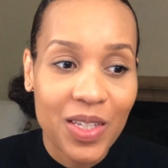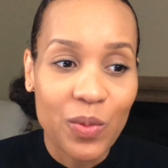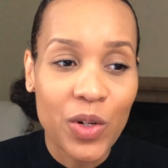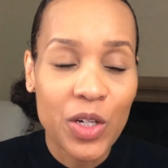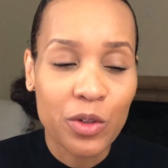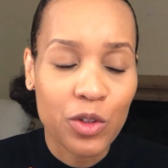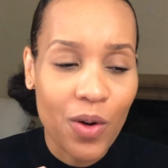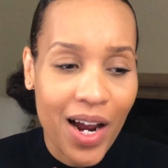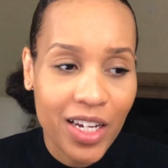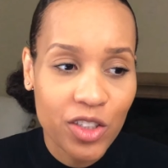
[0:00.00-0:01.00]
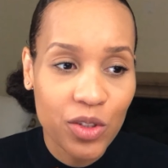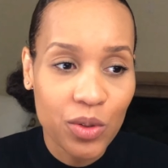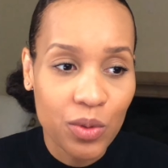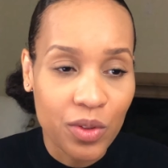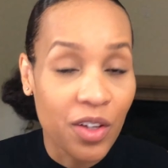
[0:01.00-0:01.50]
when you're trying
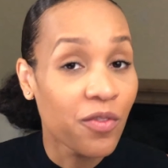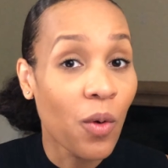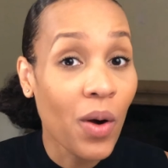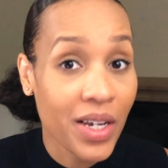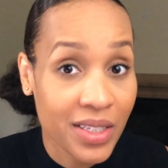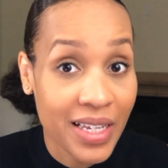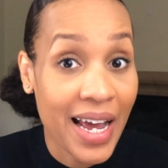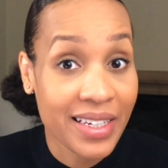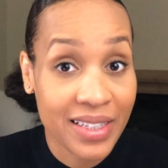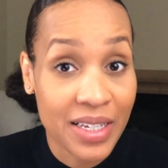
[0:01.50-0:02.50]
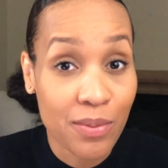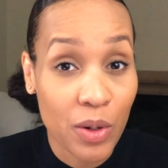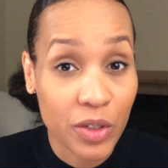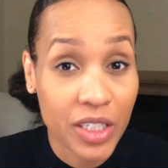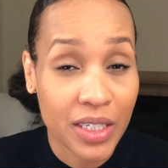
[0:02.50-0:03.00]
to, the voice has the
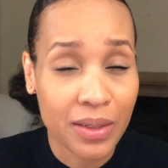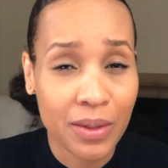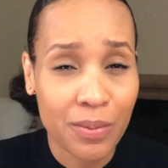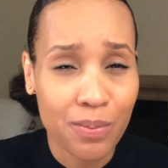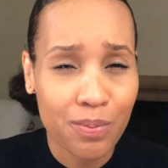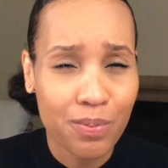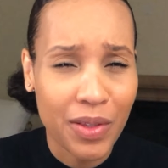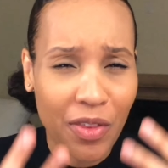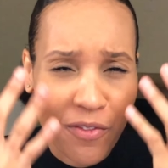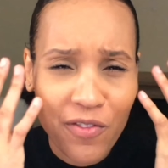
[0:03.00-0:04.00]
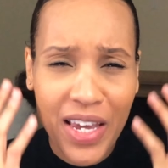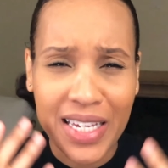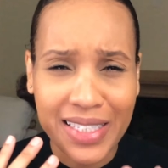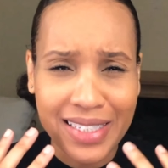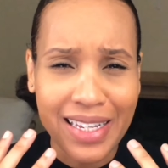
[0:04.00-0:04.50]
emotion but the
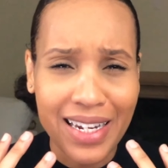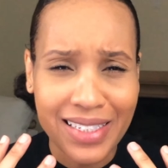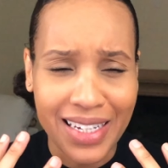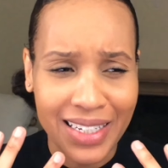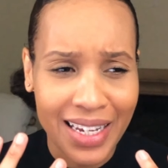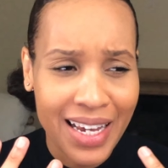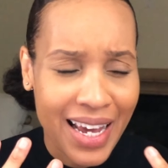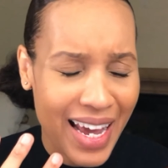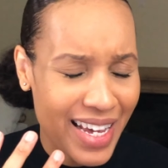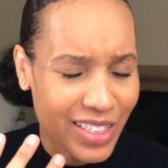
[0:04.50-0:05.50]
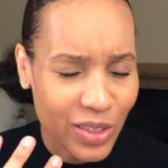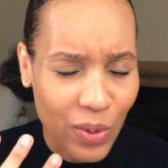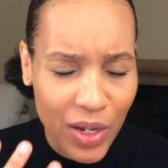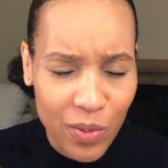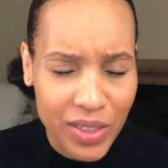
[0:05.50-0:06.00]
face doesn't. And
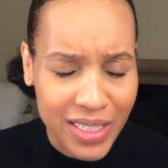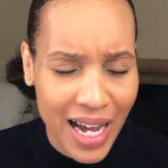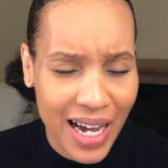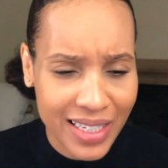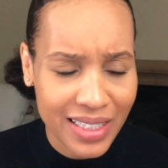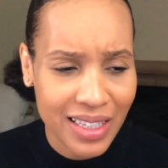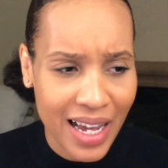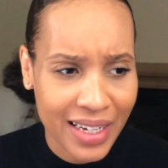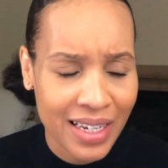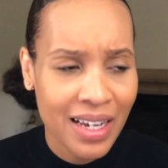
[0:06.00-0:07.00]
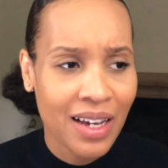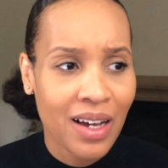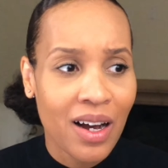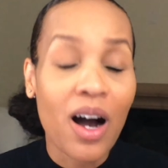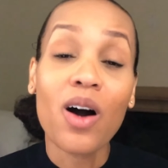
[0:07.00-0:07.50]
so it was kind of like,
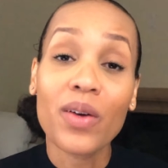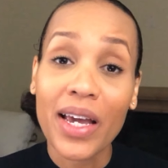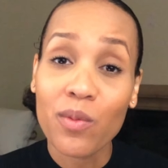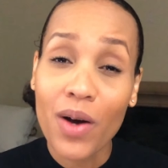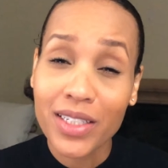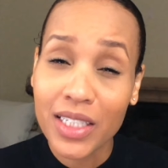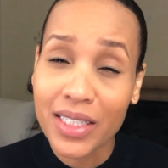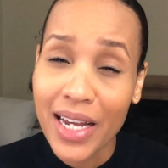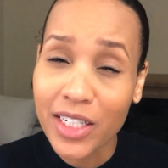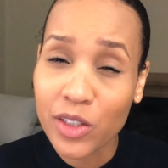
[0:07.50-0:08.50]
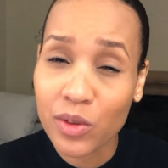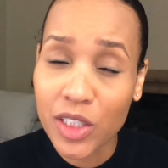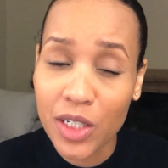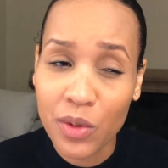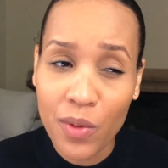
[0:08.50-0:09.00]
okay, I'm watching National
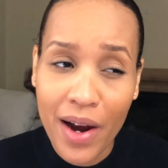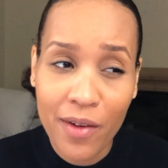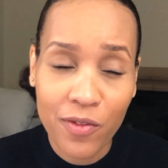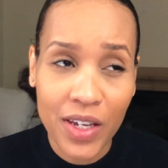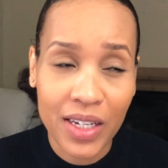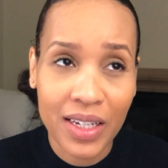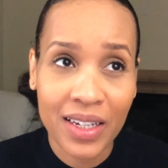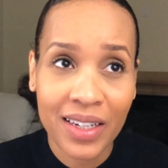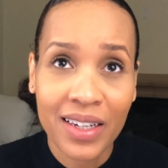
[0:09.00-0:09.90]
Geographic